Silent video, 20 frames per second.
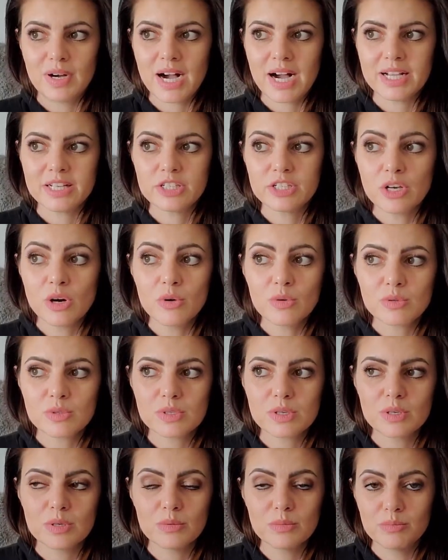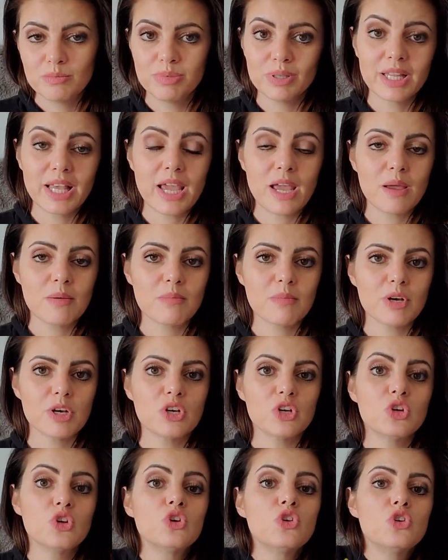I don't blame
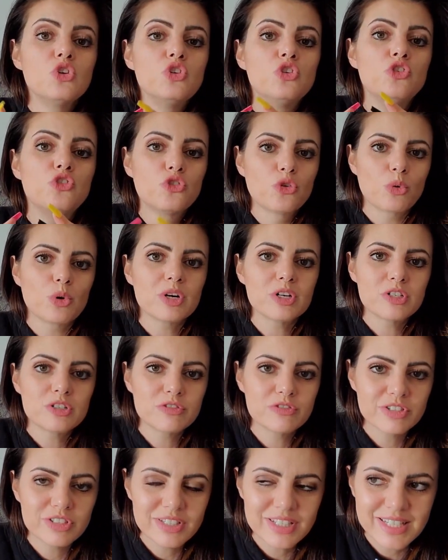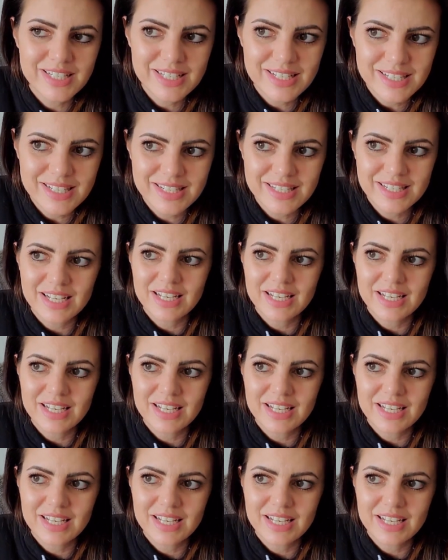George for this